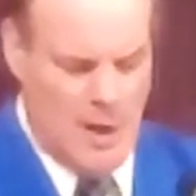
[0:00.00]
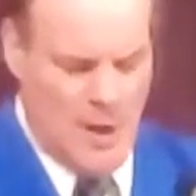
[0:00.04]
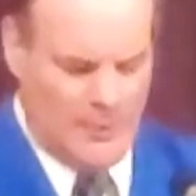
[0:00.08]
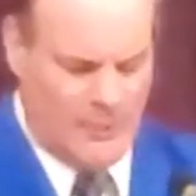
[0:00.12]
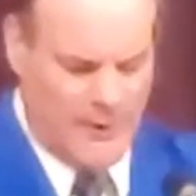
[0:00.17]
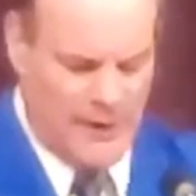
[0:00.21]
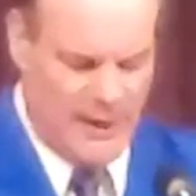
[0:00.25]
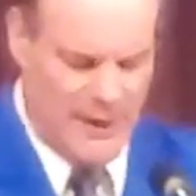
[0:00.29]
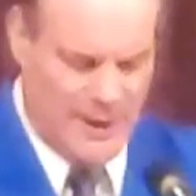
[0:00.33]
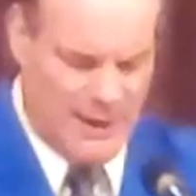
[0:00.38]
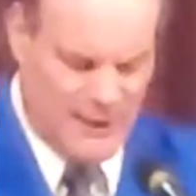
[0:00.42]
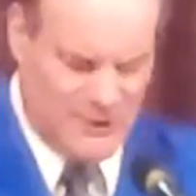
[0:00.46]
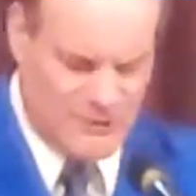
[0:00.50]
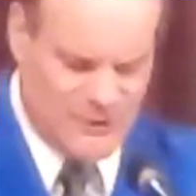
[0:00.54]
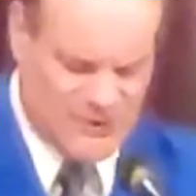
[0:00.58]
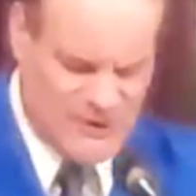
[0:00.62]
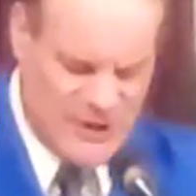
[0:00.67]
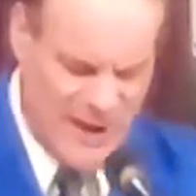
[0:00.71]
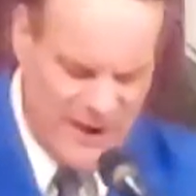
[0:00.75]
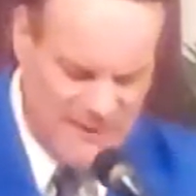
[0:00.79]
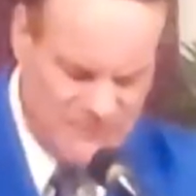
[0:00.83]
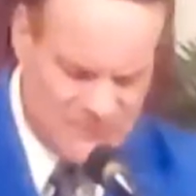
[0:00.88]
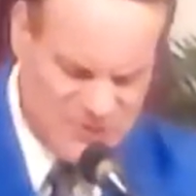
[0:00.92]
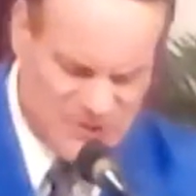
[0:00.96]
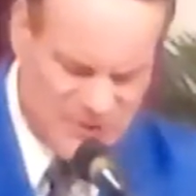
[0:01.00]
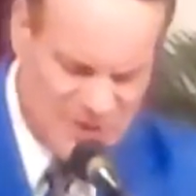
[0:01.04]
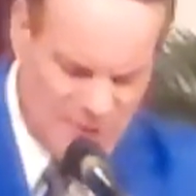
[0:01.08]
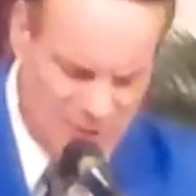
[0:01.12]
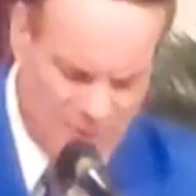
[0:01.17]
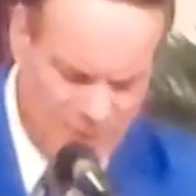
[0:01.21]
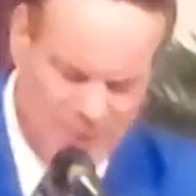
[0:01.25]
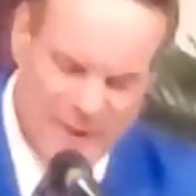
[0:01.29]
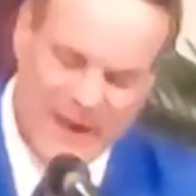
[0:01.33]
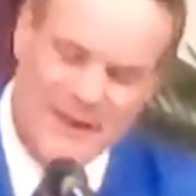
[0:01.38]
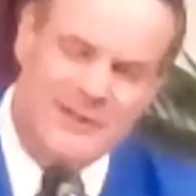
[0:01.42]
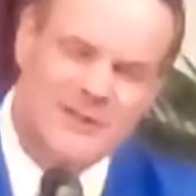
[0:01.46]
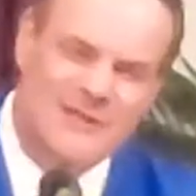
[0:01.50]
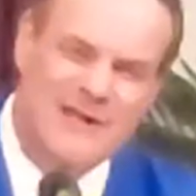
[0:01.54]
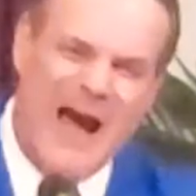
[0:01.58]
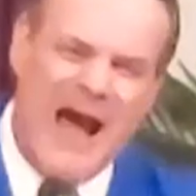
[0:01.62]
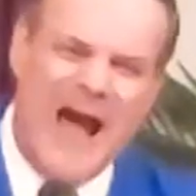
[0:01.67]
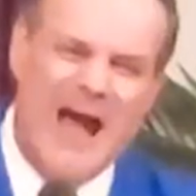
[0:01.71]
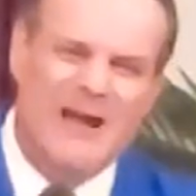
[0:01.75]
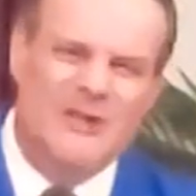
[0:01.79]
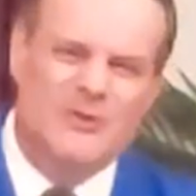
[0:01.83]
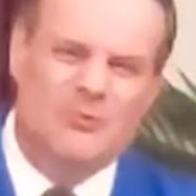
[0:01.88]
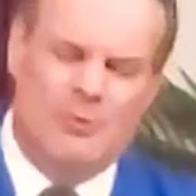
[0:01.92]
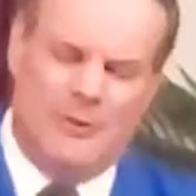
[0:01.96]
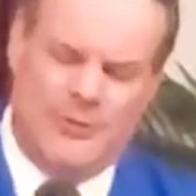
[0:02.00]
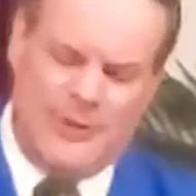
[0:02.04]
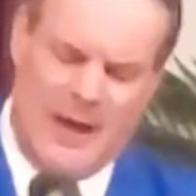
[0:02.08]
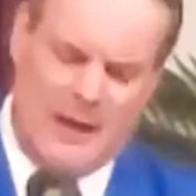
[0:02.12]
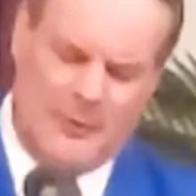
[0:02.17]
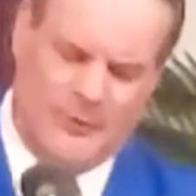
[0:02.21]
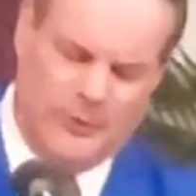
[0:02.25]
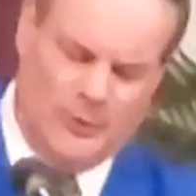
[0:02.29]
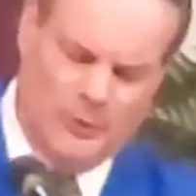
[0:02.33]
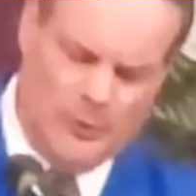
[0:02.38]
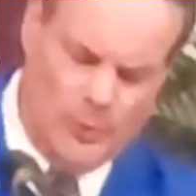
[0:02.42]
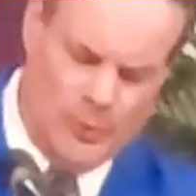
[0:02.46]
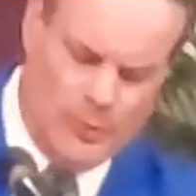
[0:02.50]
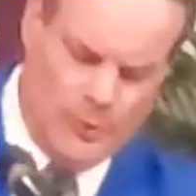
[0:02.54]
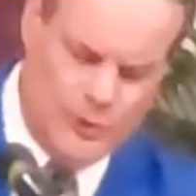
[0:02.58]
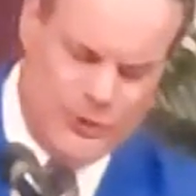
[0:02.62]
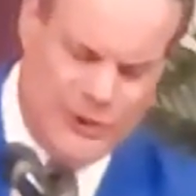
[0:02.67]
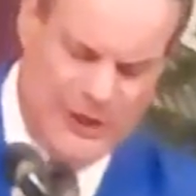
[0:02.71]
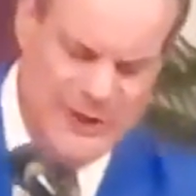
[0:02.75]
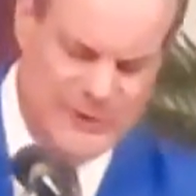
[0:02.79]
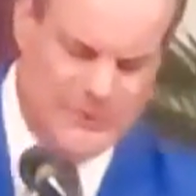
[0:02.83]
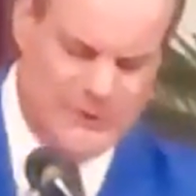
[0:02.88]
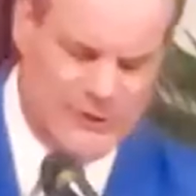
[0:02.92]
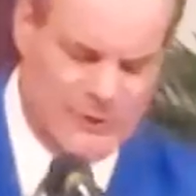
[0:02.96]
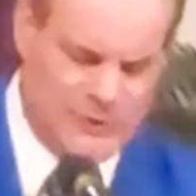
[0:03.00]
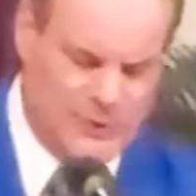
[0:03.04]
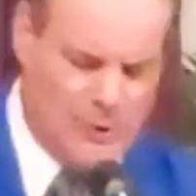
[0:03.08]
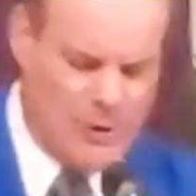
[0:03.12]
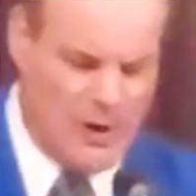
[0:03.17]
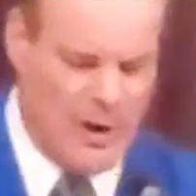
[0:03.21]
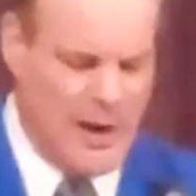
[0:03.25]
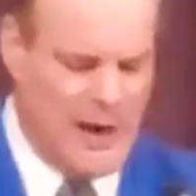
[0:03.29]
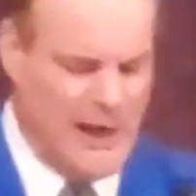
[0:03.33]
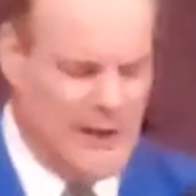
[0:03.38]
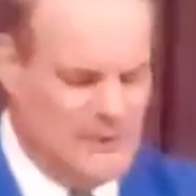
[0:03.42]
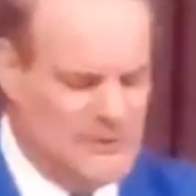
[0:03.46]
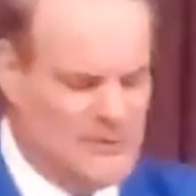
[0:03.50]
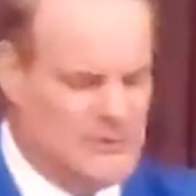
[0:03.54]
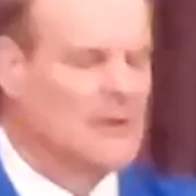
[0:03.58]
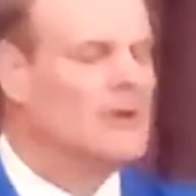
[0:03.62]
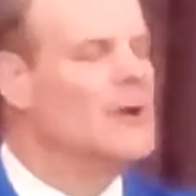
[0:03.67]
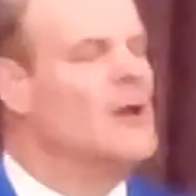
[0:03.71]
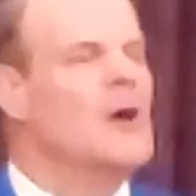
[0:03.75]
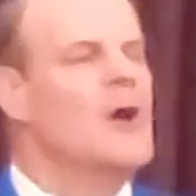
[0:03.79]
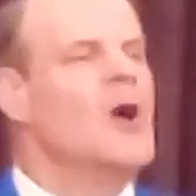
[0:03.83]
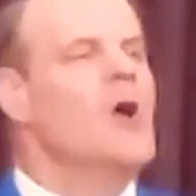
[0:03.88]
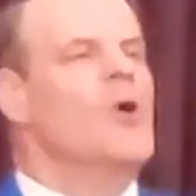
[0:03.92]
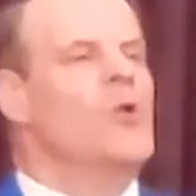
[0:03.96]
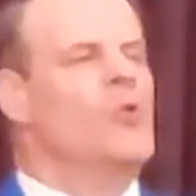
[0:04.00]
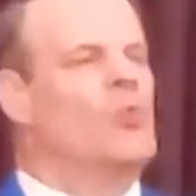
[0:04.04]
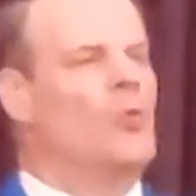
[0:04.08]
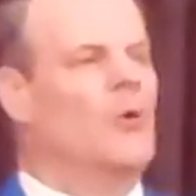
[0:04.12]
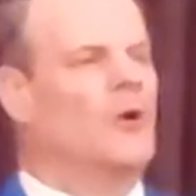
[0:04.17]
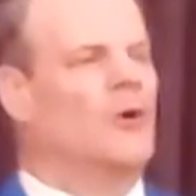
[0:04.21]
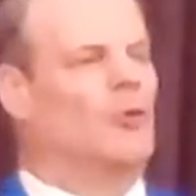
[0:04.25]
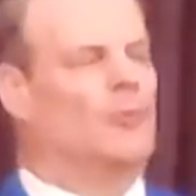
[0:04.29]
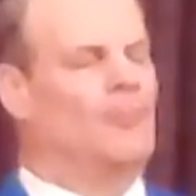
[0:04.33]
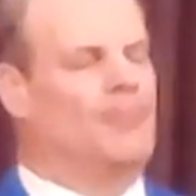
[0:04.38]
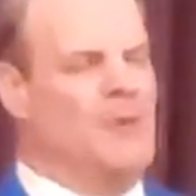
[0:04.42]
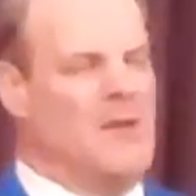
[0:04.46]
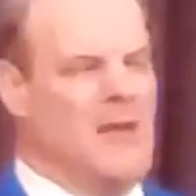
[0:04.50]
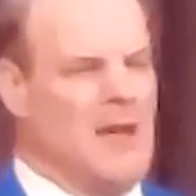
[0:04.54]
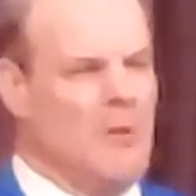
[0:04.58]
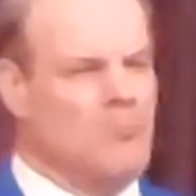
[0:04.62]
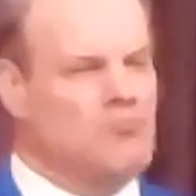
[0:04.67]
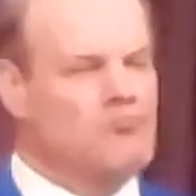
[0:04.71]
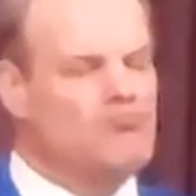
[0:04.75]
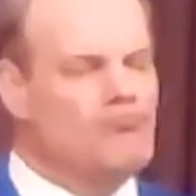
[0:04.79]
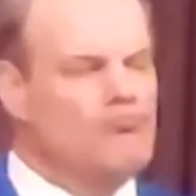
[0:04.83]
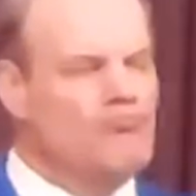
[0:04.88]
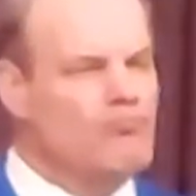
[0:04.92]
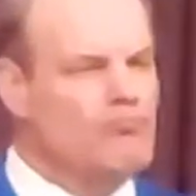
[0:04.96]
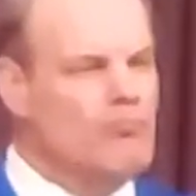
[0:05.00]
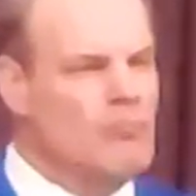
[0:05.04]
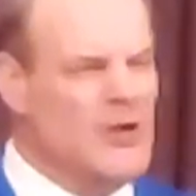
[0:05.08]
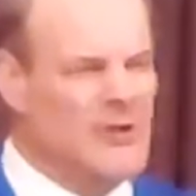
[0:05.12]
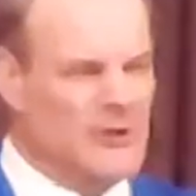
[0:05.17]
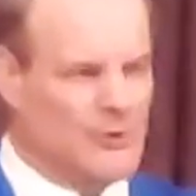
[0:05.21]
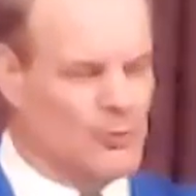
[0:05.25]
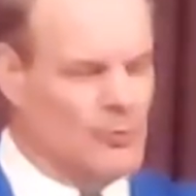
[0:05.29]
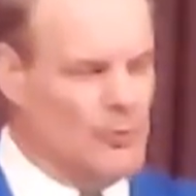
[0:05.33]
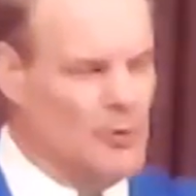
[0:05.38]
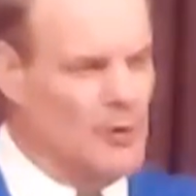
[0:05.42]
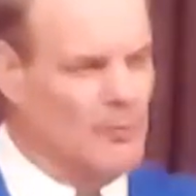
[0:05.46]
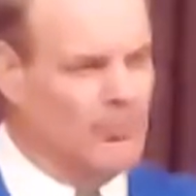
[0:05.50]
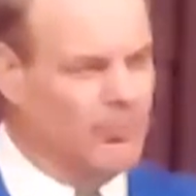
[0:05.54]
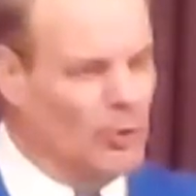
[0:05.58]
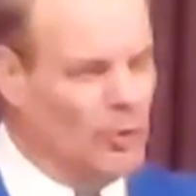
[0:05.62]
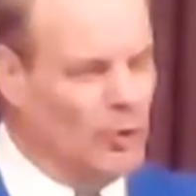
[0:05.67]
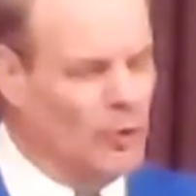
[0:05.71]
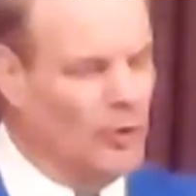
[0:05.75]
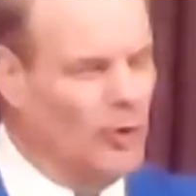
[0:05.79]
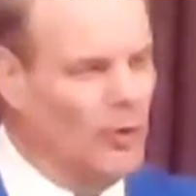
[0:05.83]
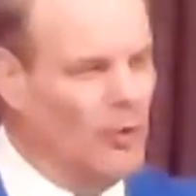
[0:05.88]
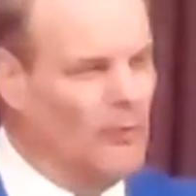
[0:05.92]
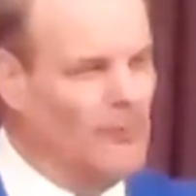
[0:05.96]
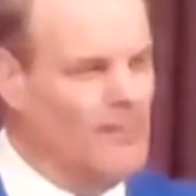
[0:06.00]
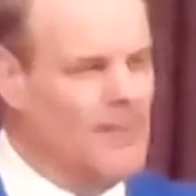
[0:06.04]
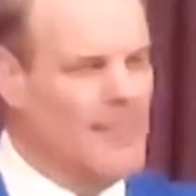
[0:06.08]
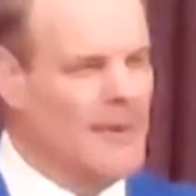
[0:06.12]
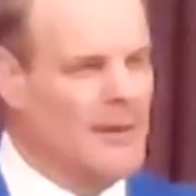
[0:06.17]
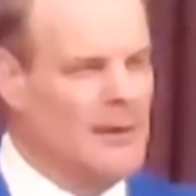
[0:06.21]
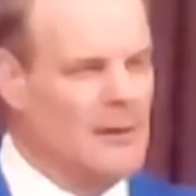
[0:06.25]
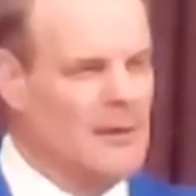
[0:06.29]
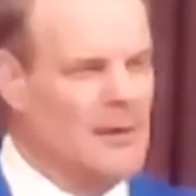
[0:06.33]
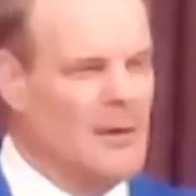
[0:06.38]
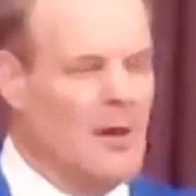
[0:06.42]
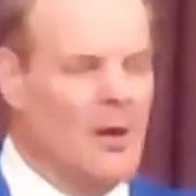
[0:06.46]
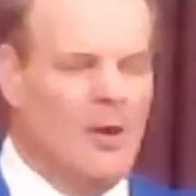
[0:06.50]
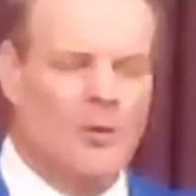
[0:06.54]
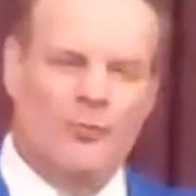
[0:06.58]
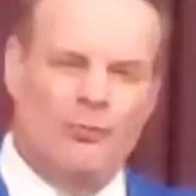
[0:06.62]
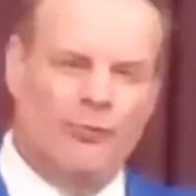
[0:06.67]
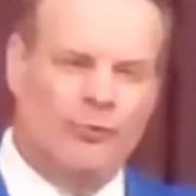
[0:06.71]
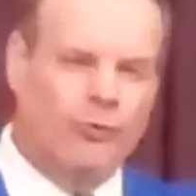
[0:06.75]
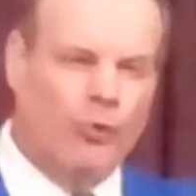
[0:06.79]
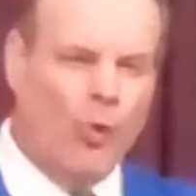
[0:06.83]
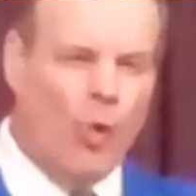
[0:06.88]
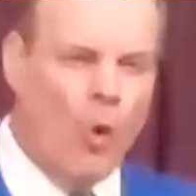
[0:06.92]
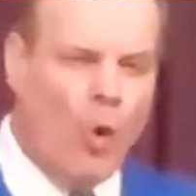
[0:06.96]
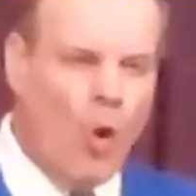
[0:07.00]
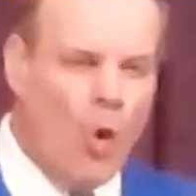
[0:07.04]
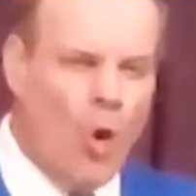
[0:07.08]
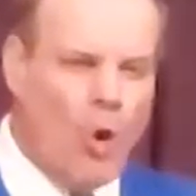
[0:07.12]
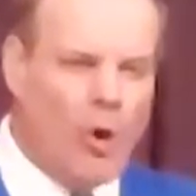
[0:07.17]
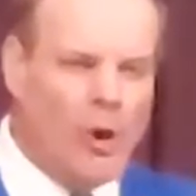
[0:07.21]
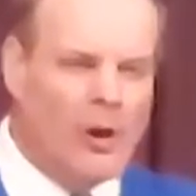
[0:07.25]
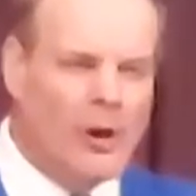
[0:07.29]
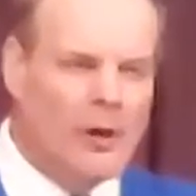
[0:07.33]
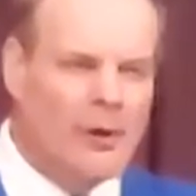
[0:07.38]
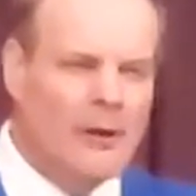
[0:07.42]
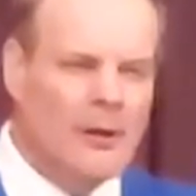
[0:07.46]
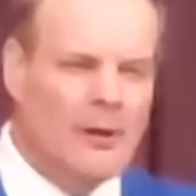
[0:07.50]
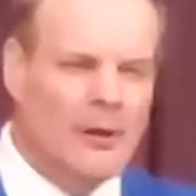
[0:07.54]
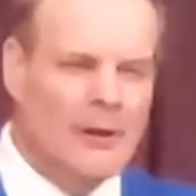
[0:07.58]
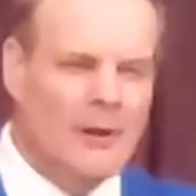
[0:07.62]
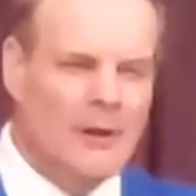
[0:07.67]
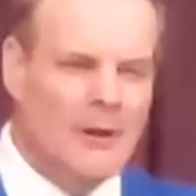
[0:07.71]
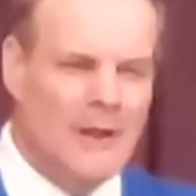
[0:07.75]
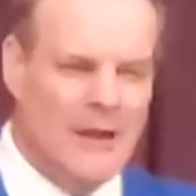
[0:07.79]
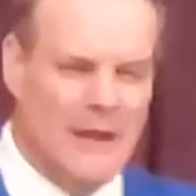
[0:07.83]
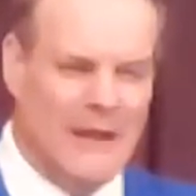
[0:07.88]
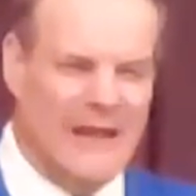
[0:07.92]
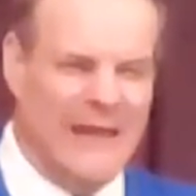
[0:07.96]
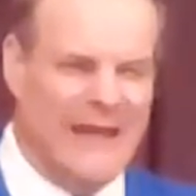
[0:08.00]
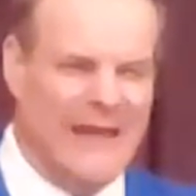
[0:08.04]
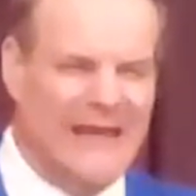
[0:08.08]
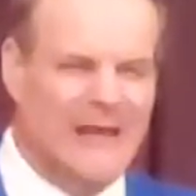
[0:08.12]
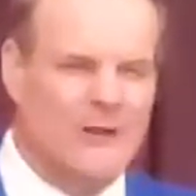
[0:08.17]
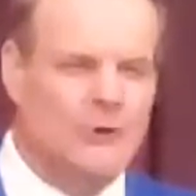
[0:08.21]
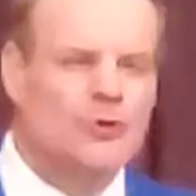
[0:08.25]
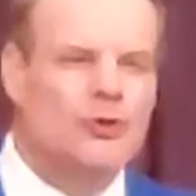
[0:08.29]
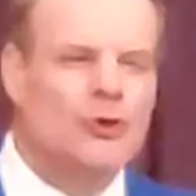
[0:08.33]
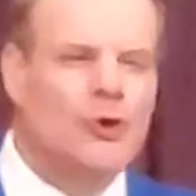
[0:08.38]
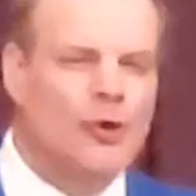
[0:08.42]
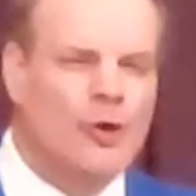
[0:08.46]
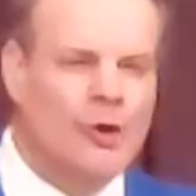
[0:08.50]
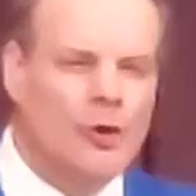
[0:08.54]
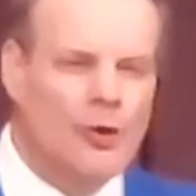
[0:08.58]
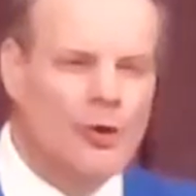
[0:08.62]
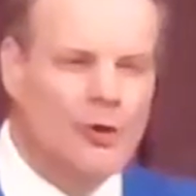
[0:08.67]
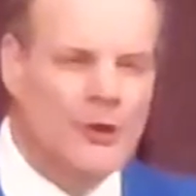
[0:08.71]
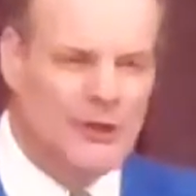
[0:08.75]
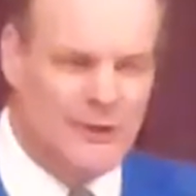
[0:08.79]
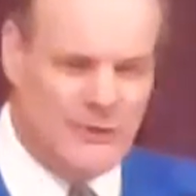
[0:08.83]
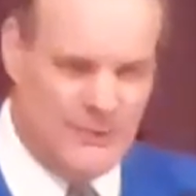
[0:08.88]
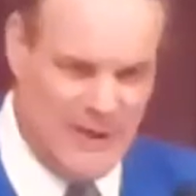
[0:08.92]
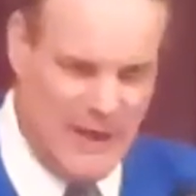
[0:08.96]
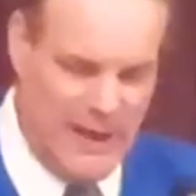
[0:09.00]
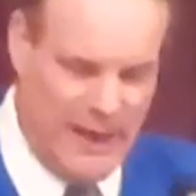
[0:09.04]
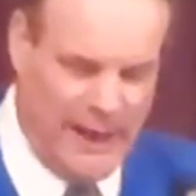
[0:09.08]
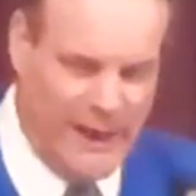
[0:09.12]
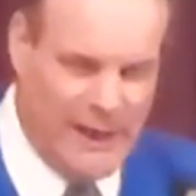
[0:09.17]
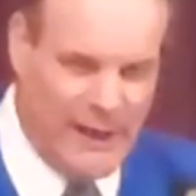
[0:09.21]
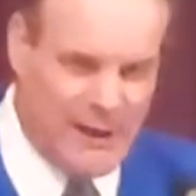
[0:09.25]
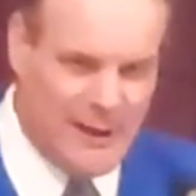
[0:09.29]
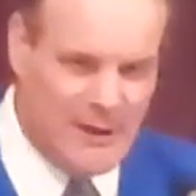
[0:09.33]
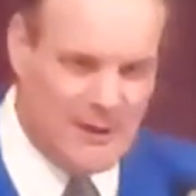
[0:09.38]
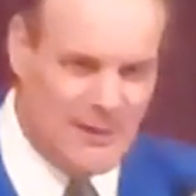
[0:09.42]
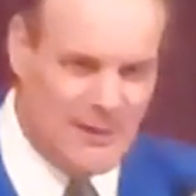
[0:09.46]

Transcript: The unsaved sinner that dies without the Lord Jesus Christ will be miserable for eternity.